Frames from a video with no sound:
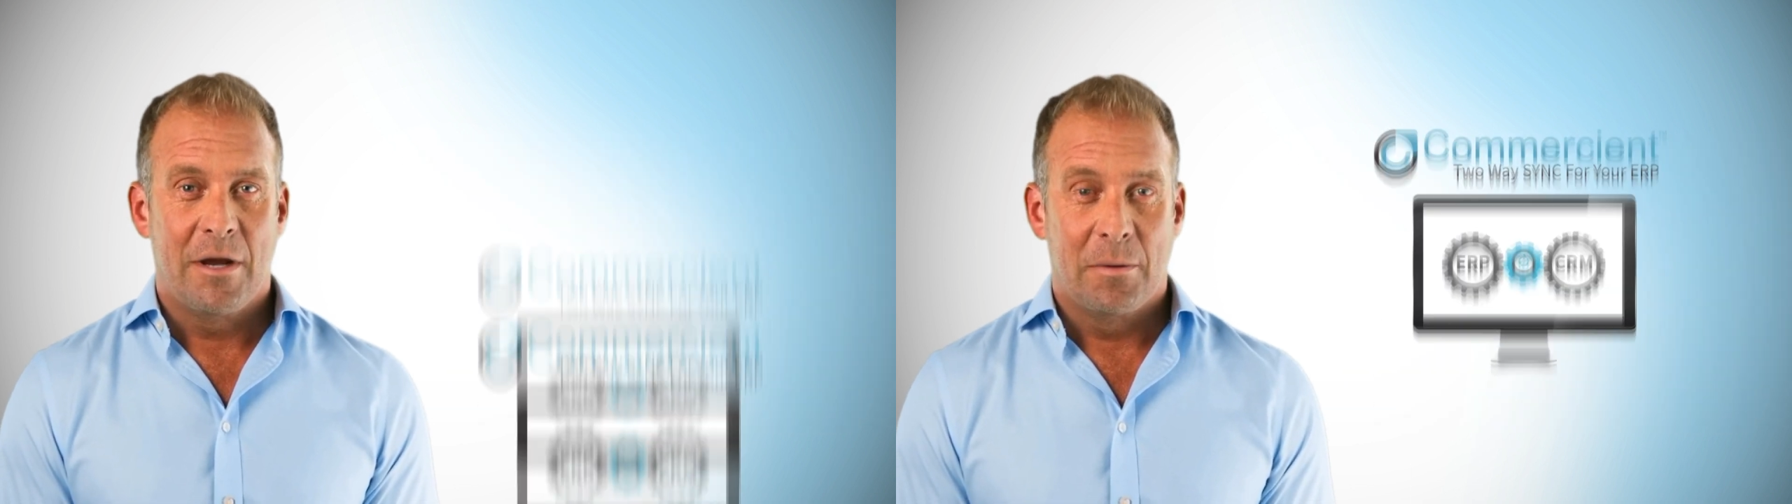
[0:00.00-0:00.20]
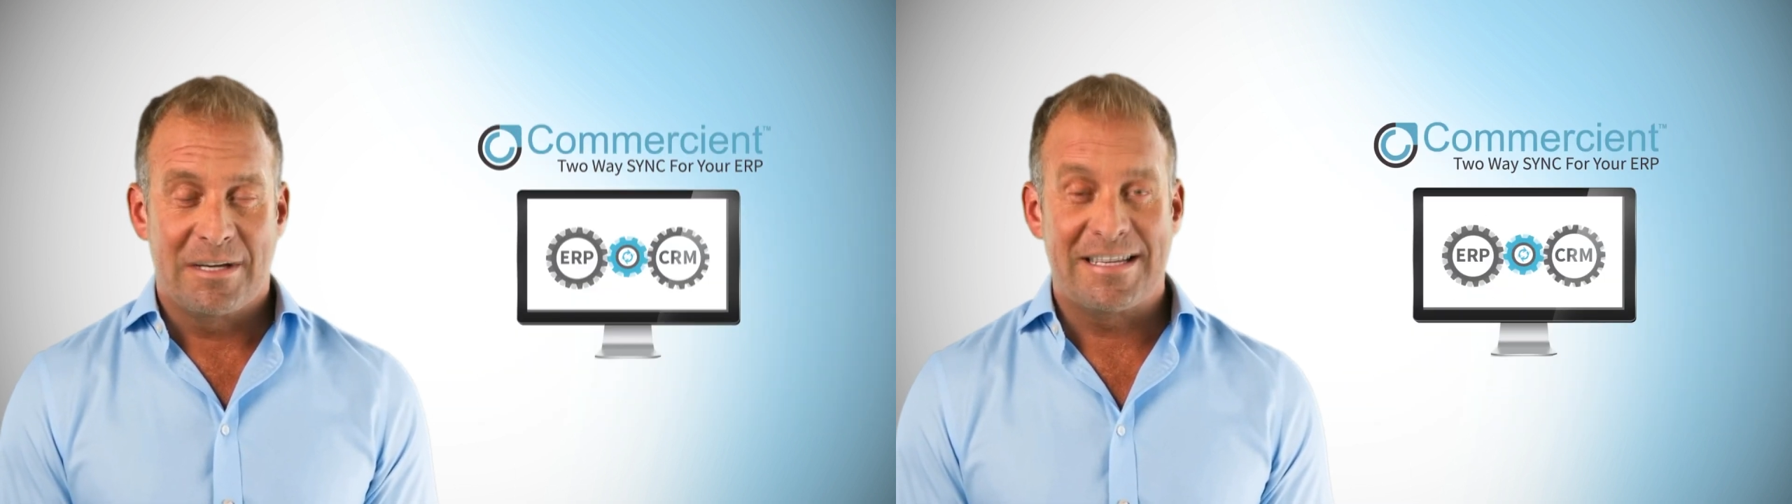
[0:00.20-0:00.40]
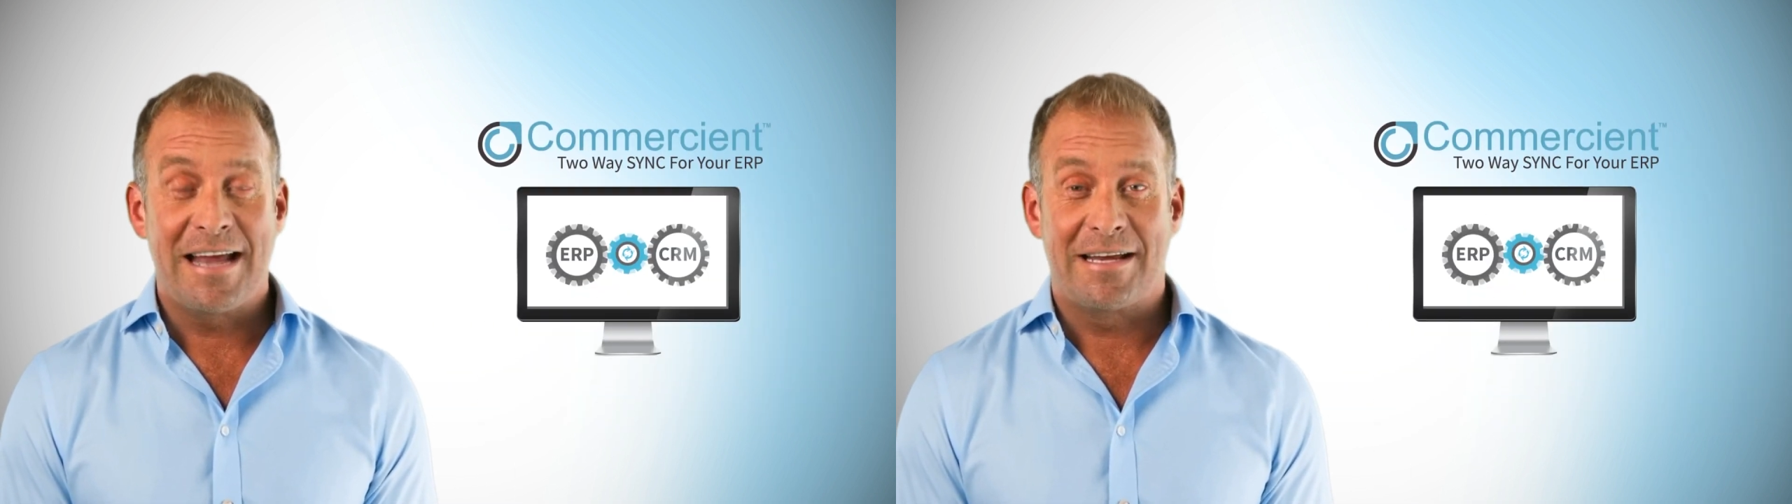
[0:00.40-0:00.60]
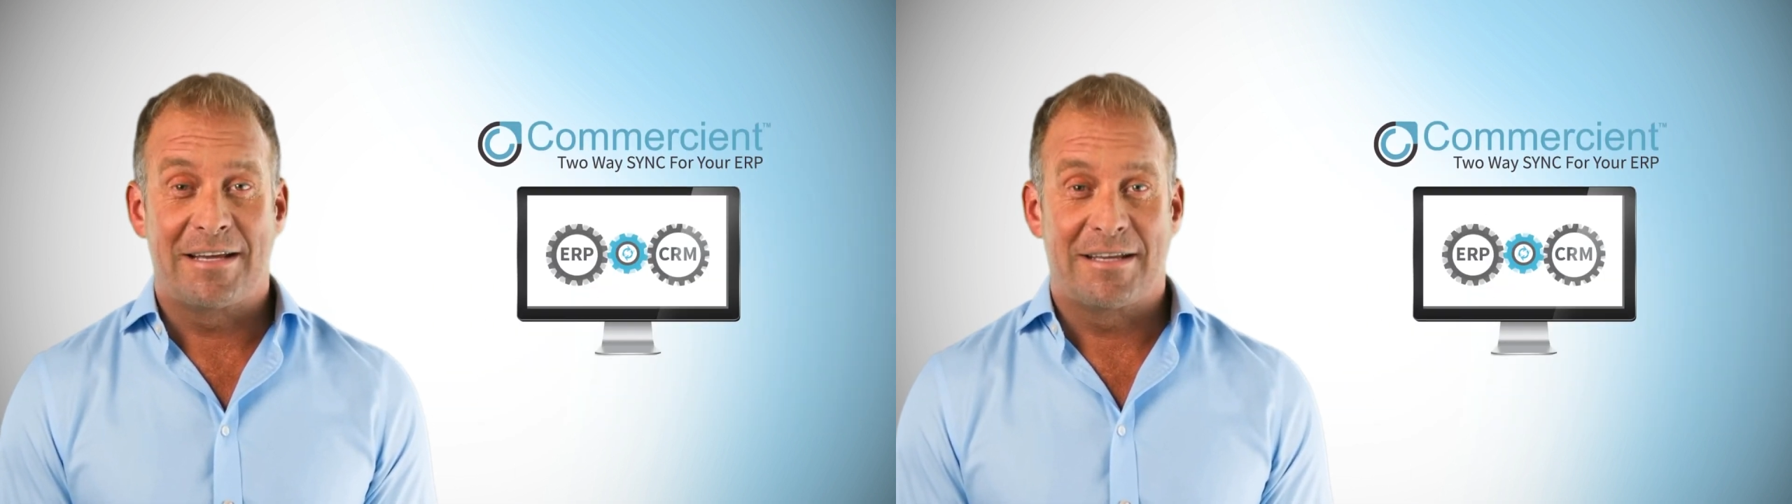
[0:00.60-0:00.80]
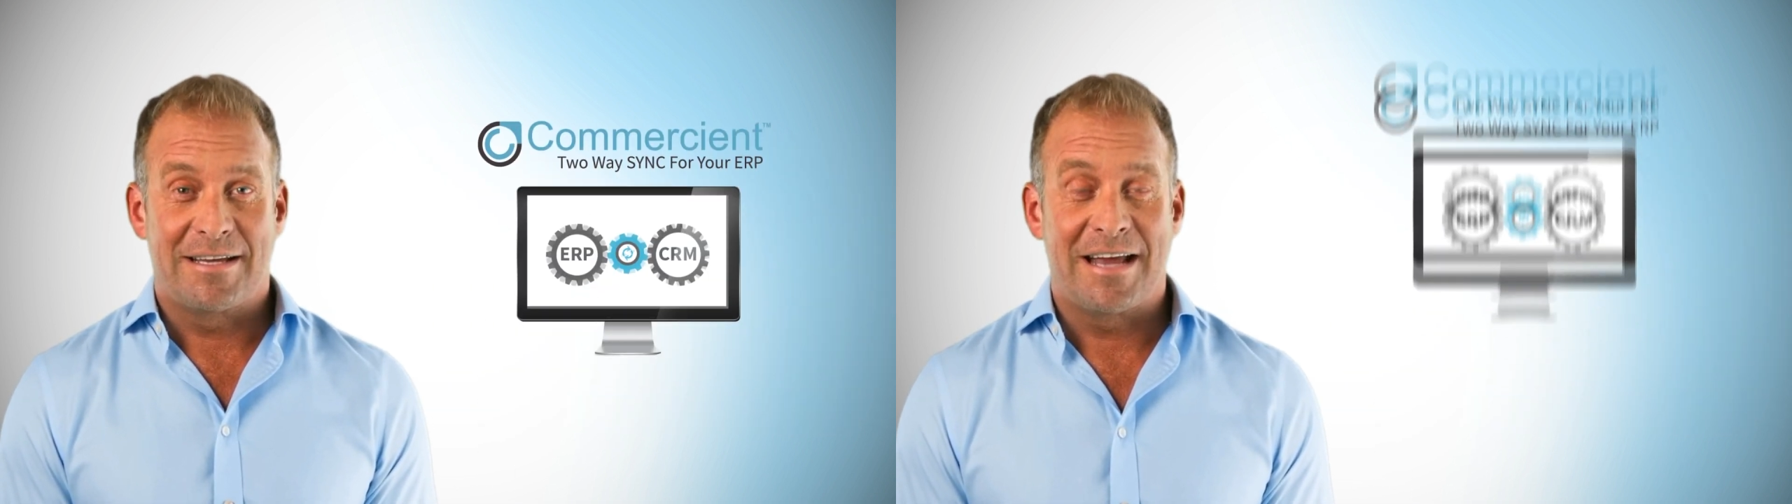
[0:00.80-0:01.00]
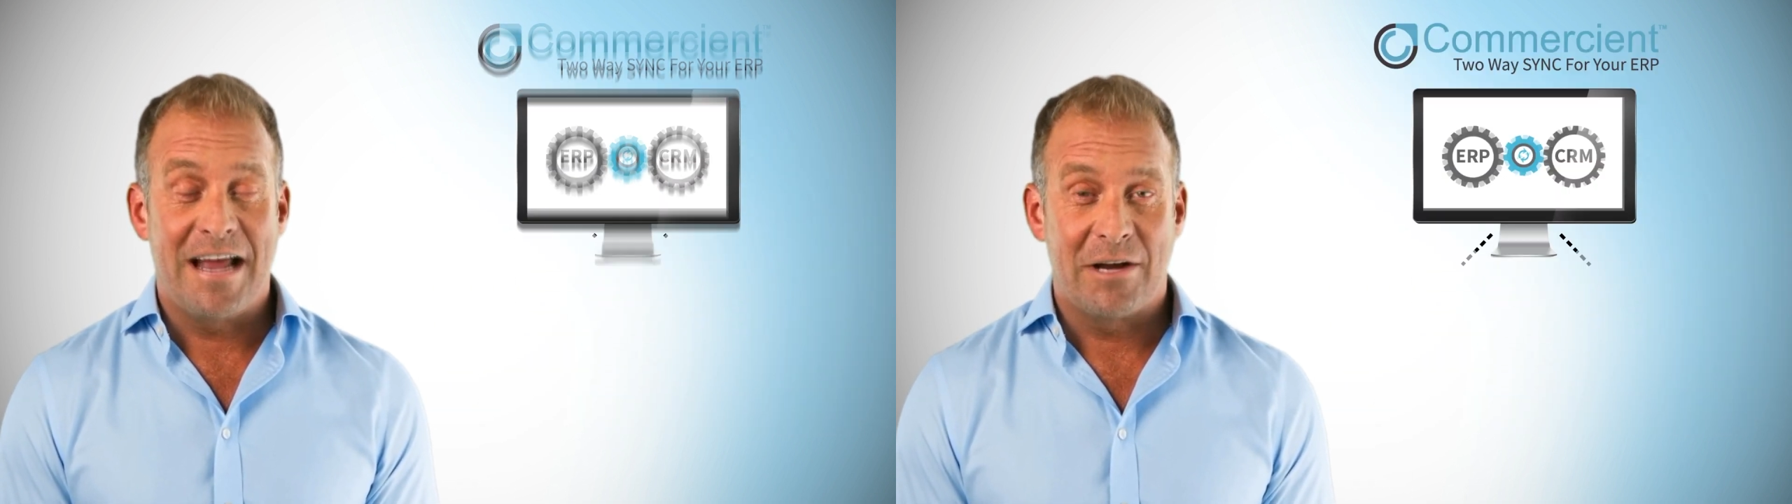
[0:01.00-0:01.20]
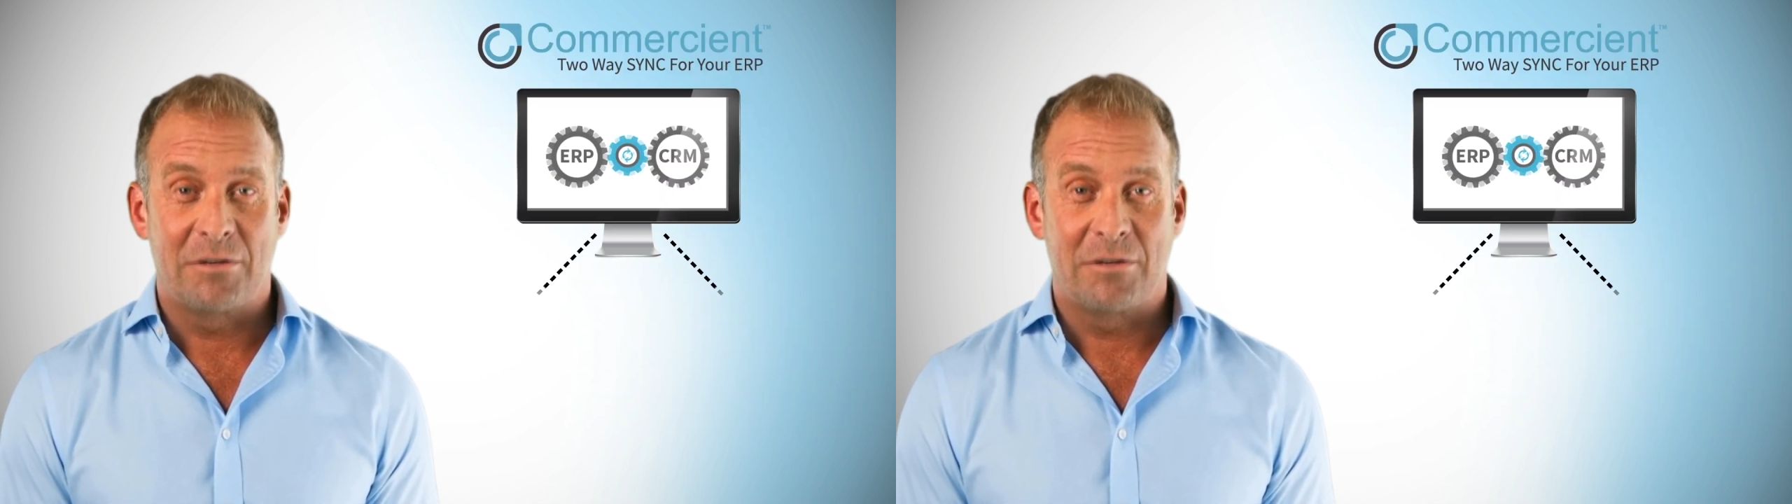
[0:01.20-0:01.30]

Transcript: With Sync, connect